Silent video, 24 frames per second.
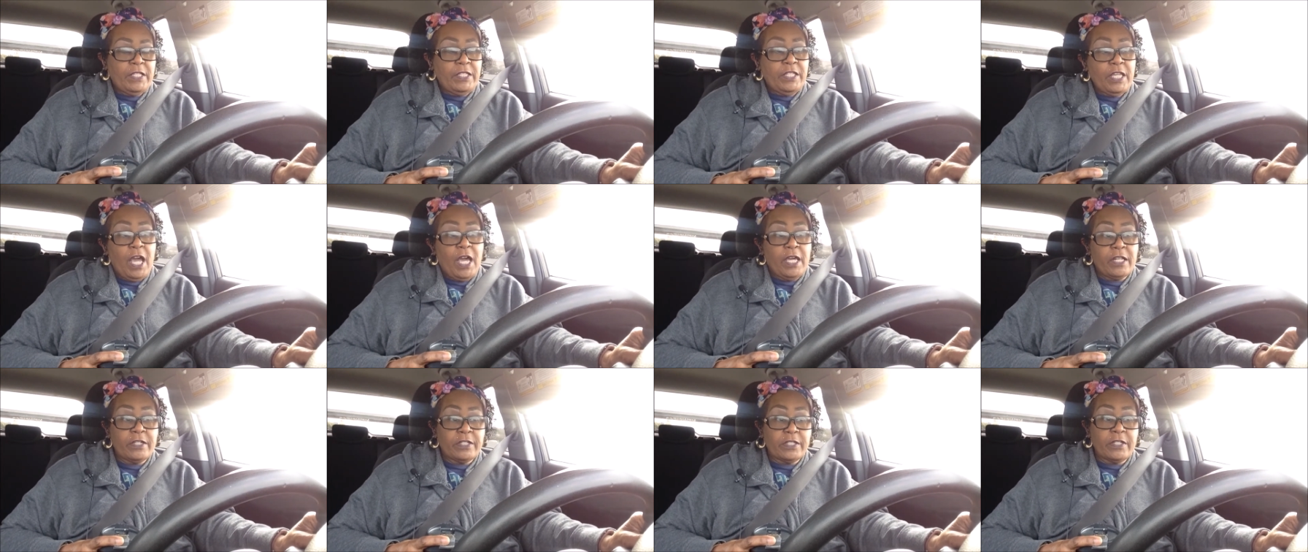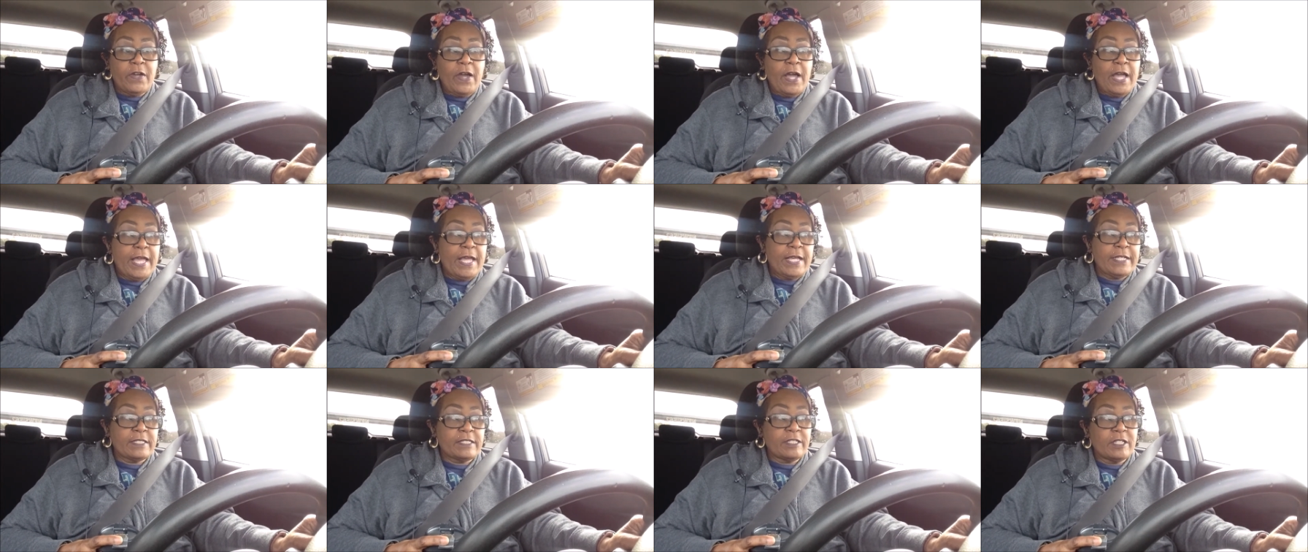Y'all don't know I
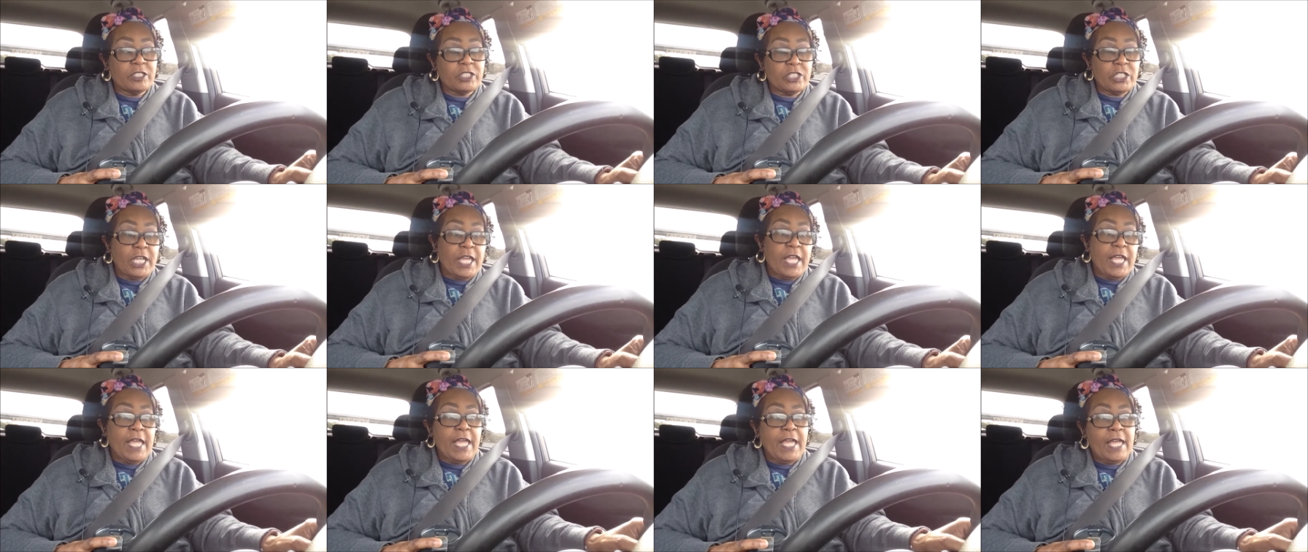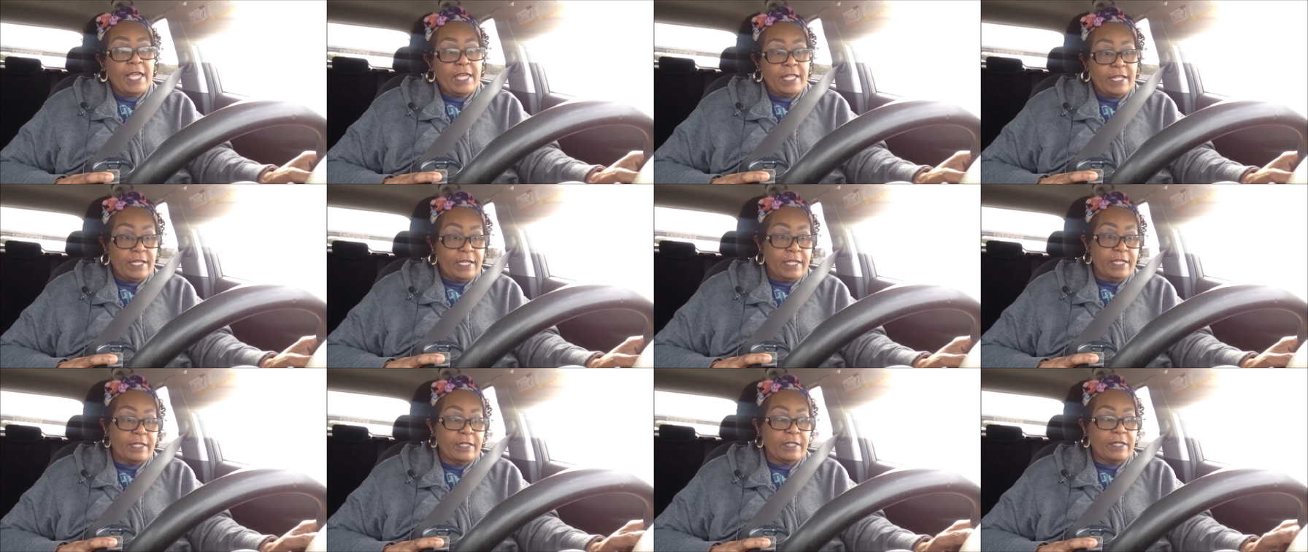have such a
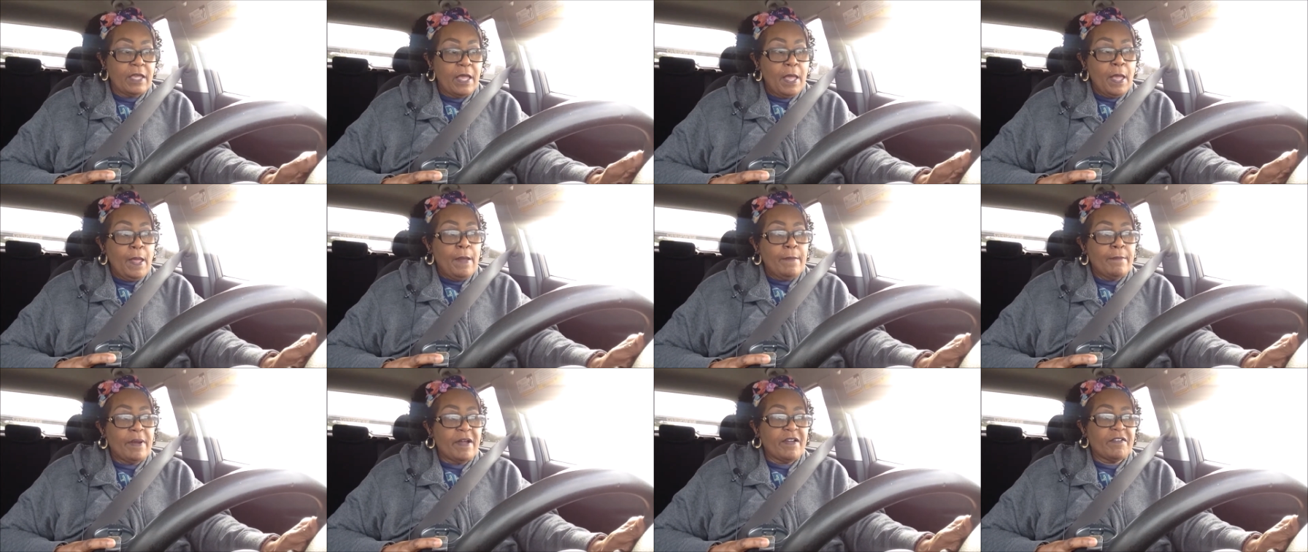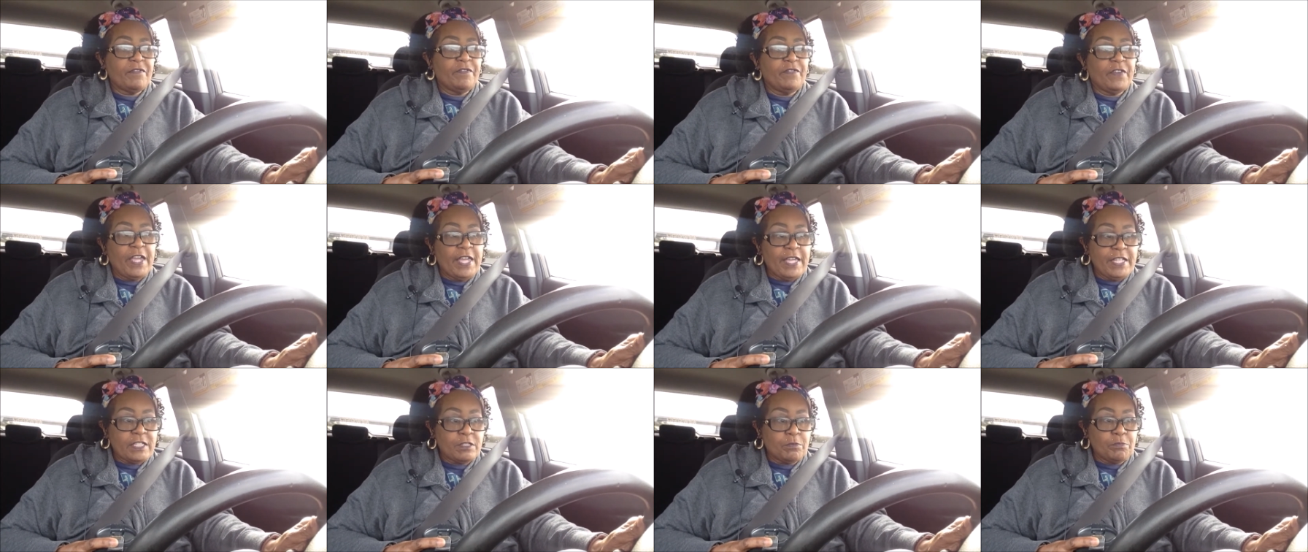headache my
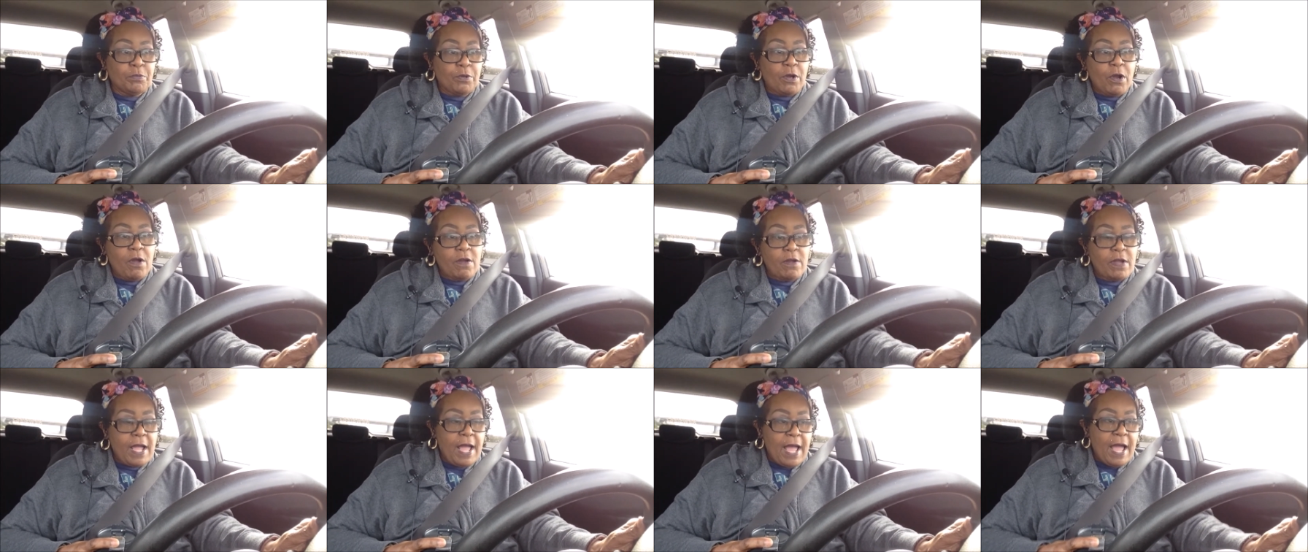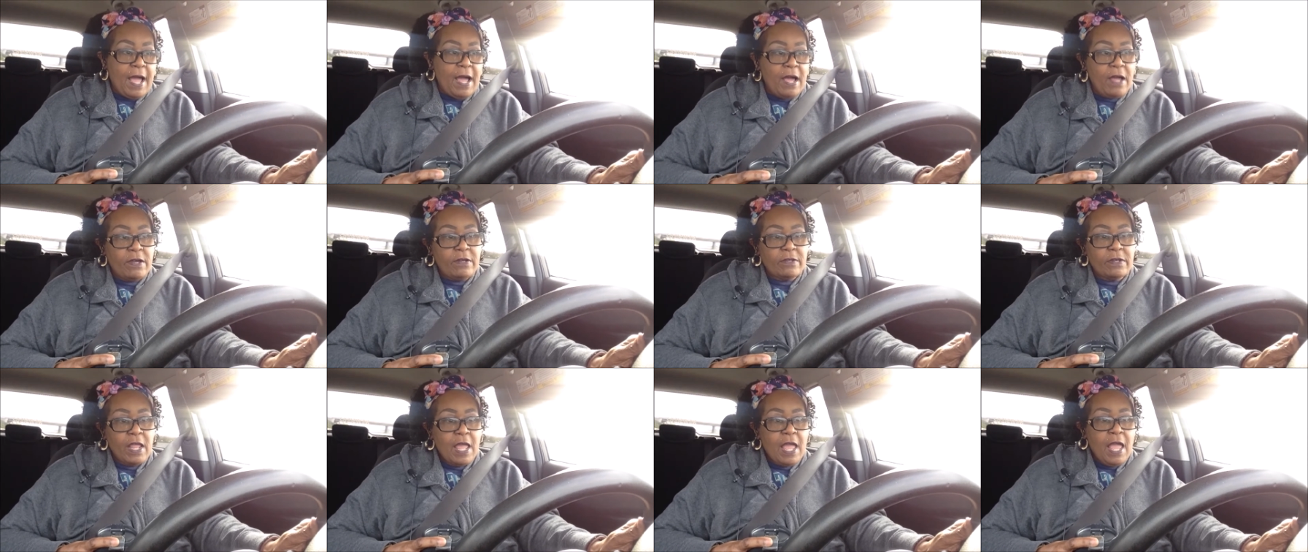face broke
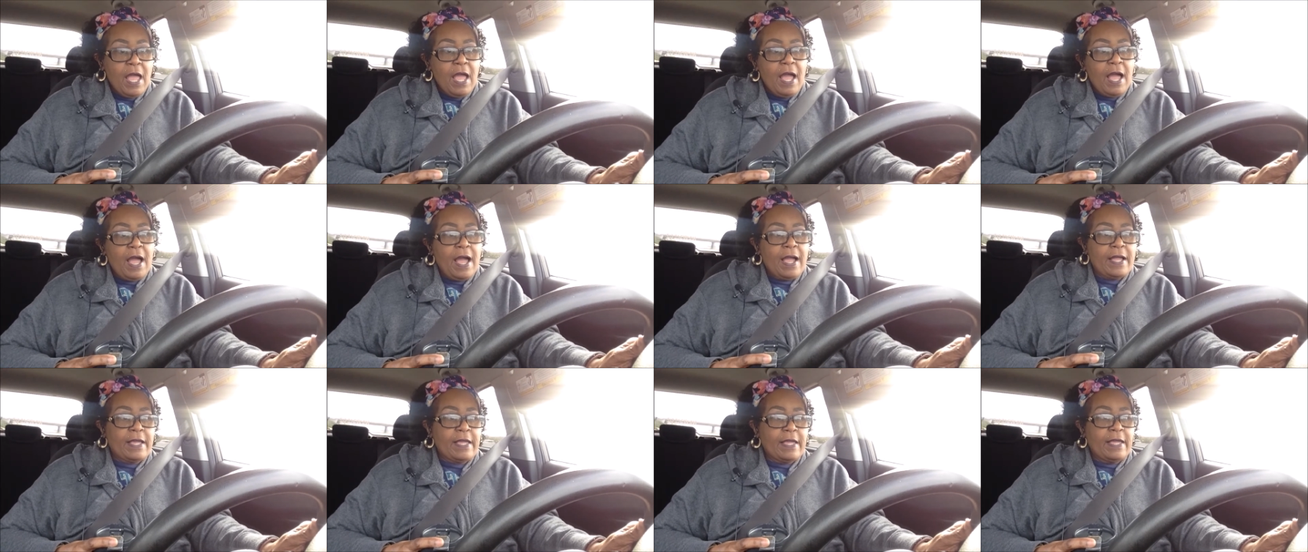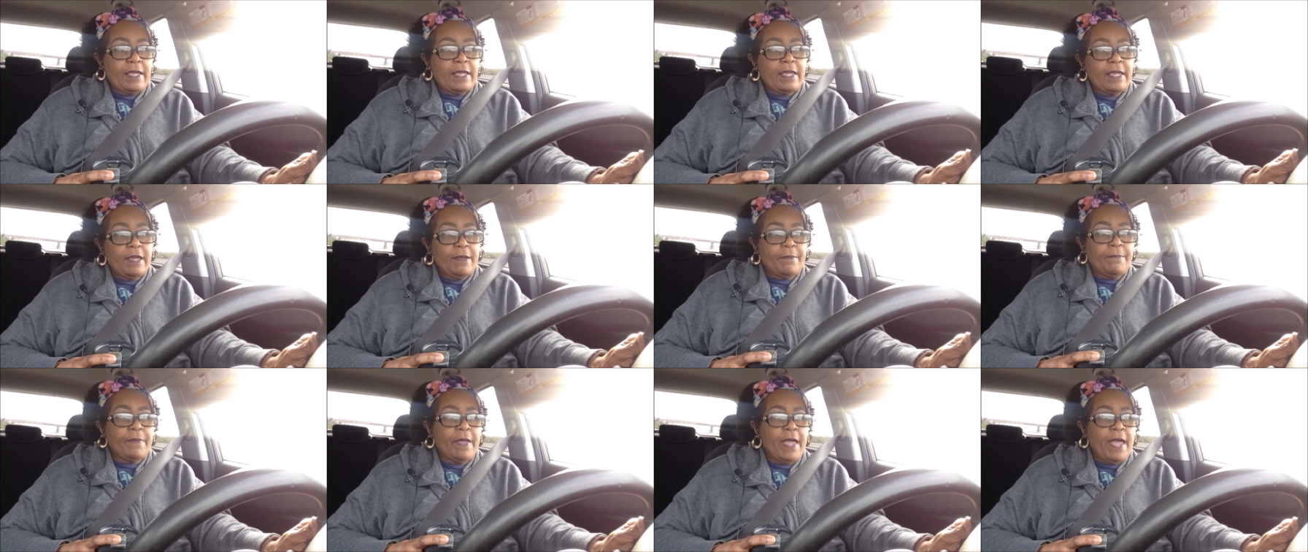out. I
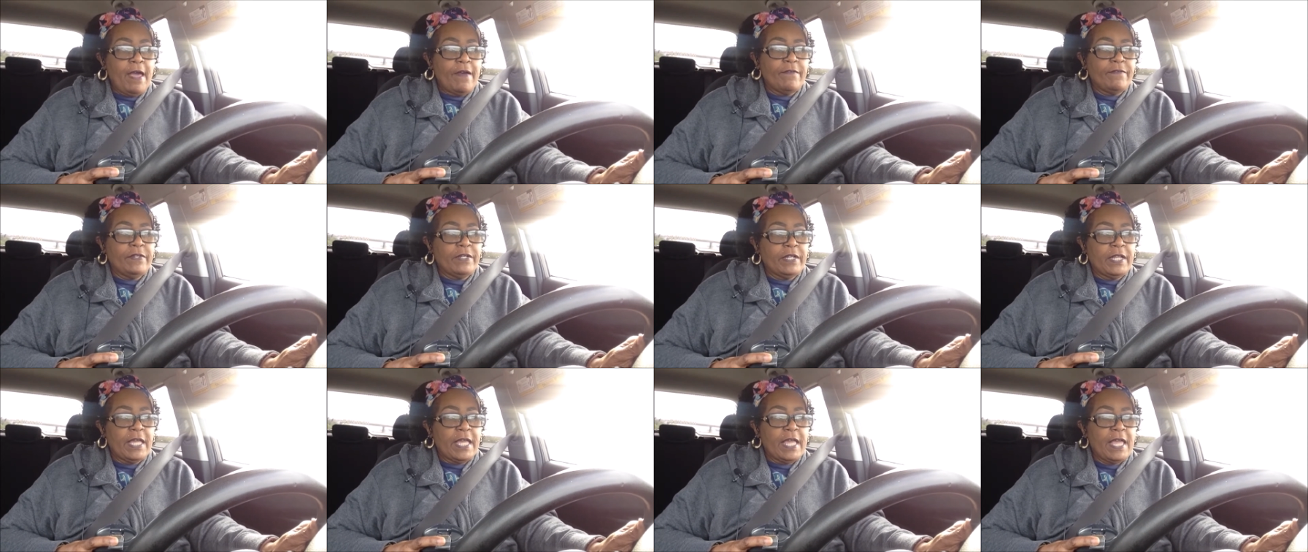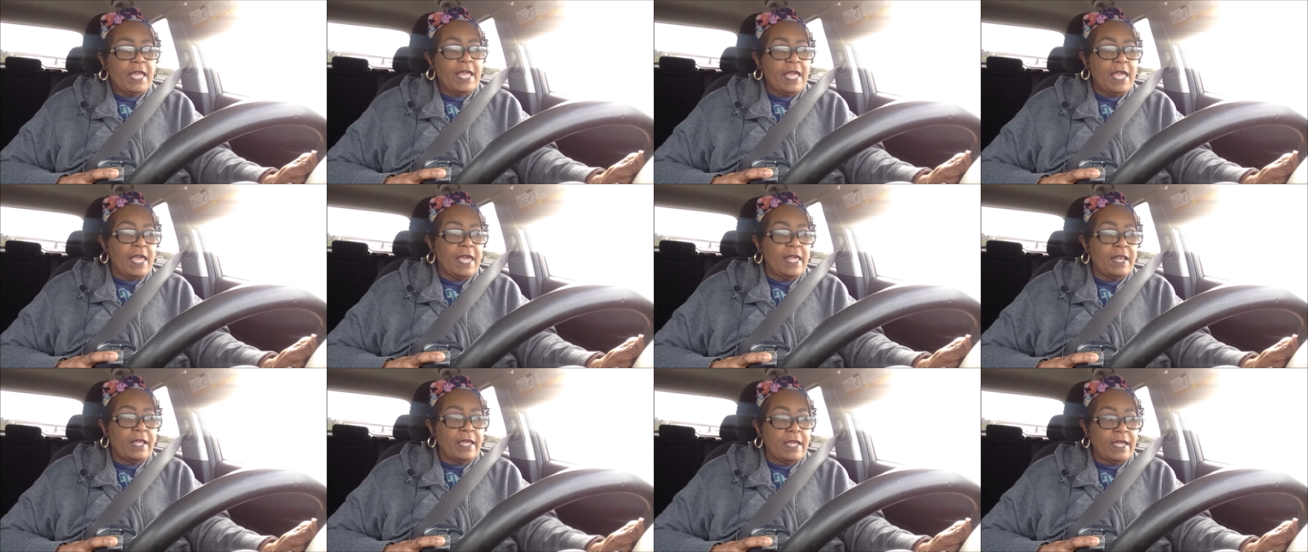kept having a
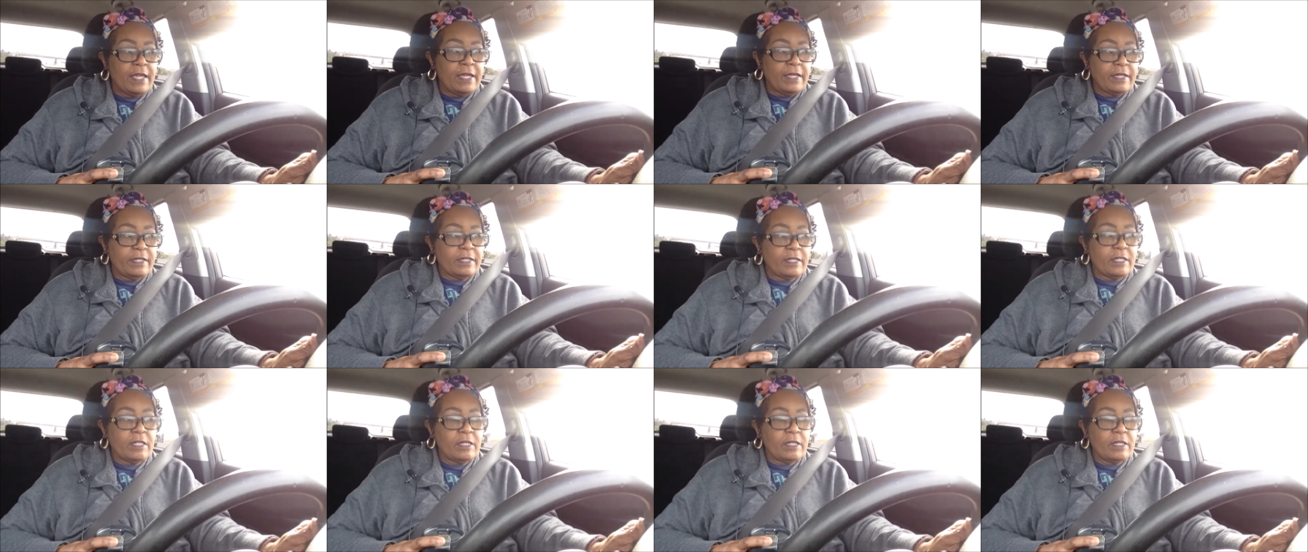headache.